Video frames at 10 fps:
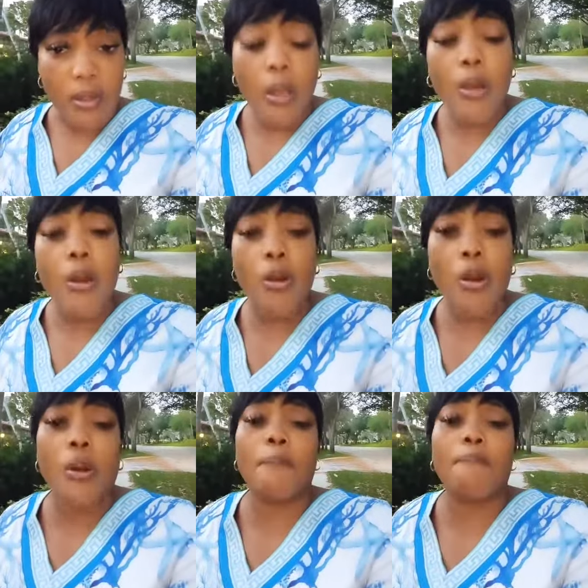Oh, a,
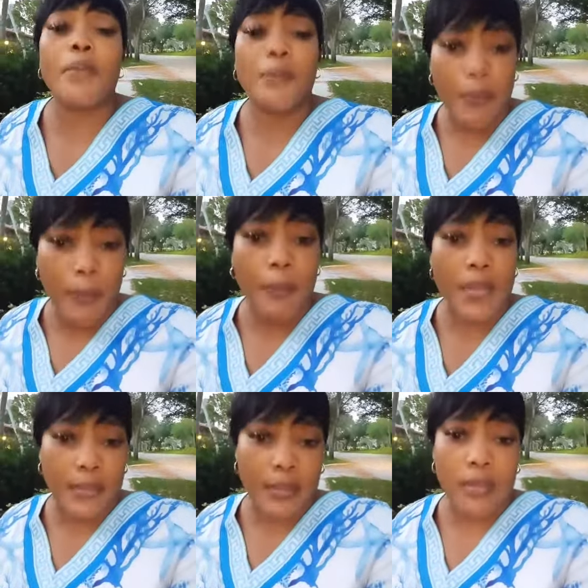oh, oh, a big people me
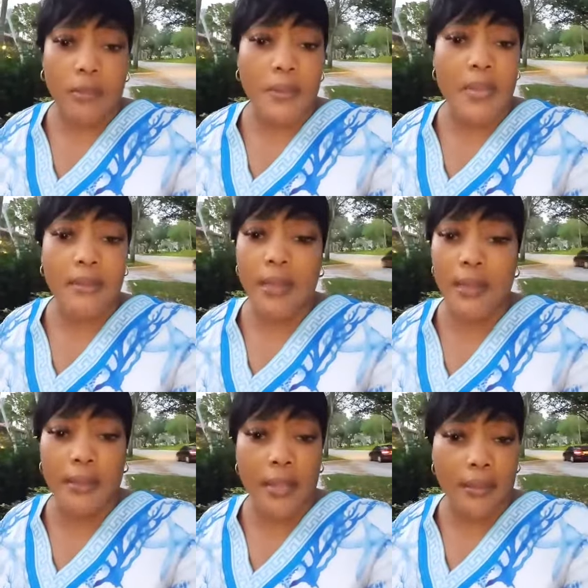attack. Me not
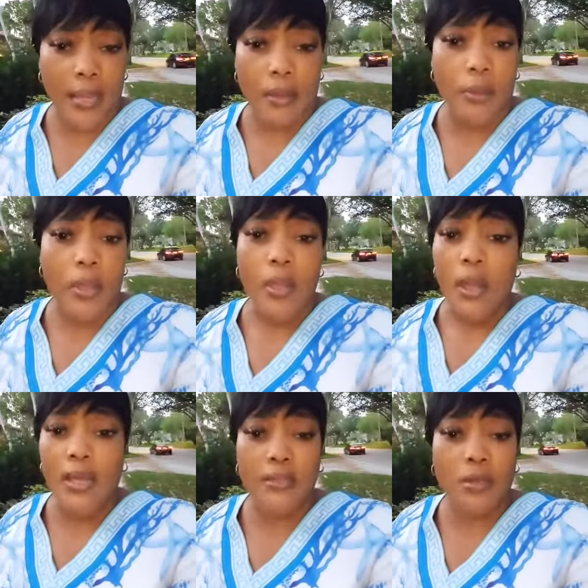attack girl girl way
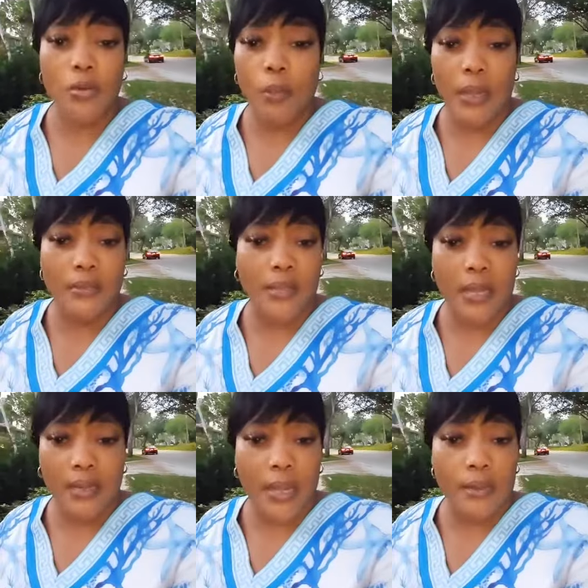as you look as
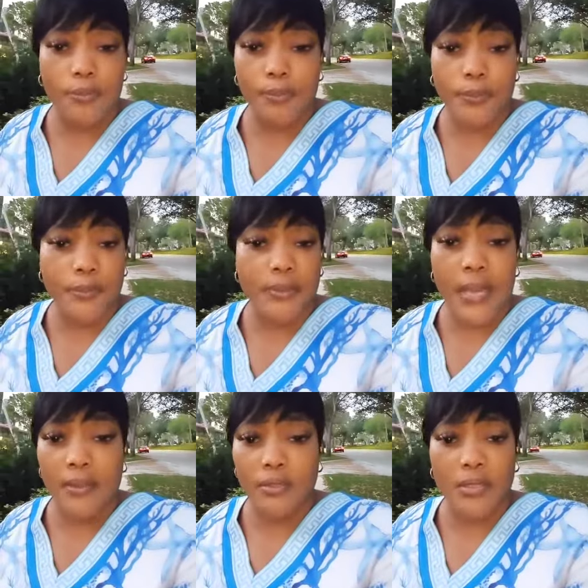girl girl
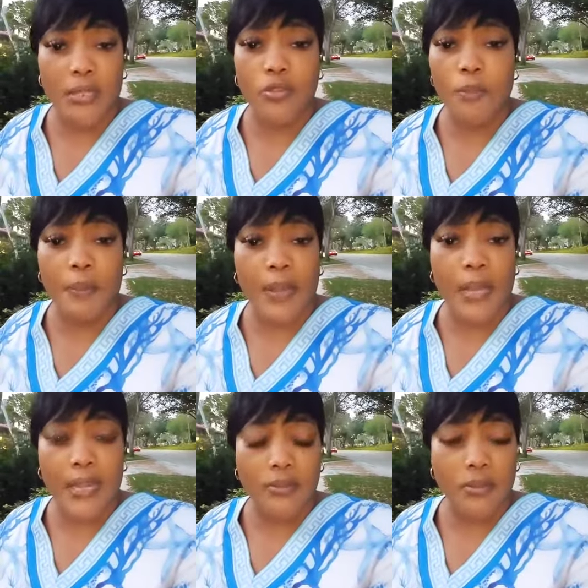Sal just a jump a
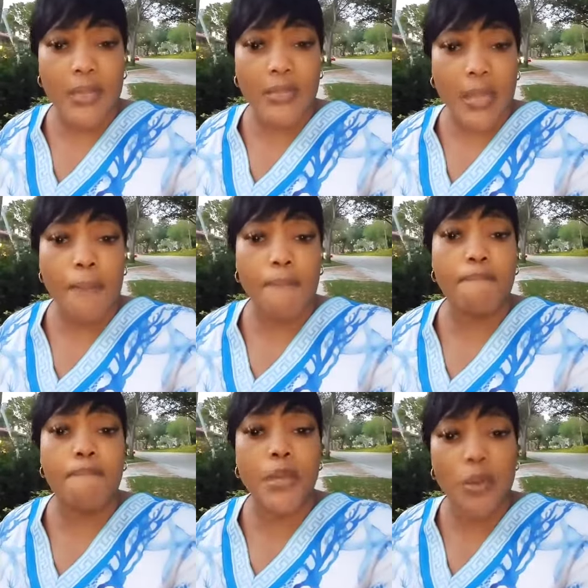galang so me attack
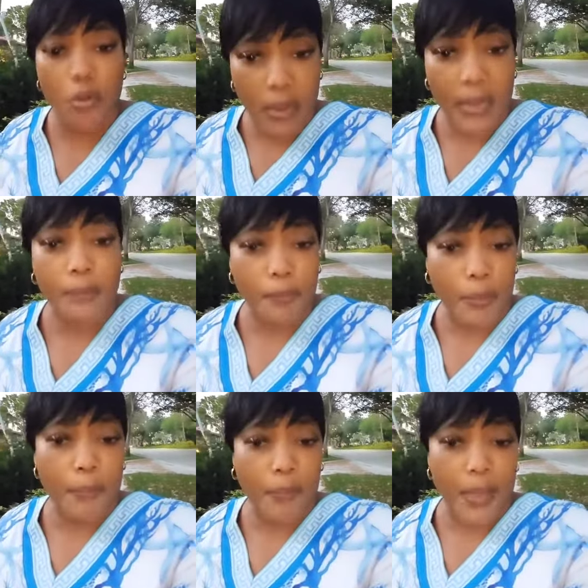big woman
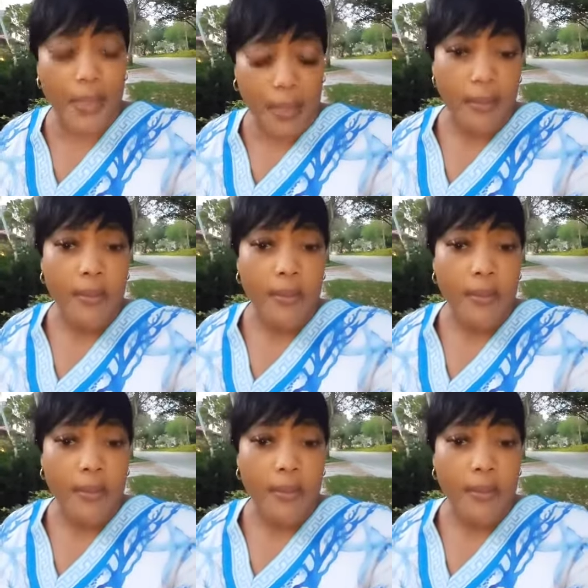papaya.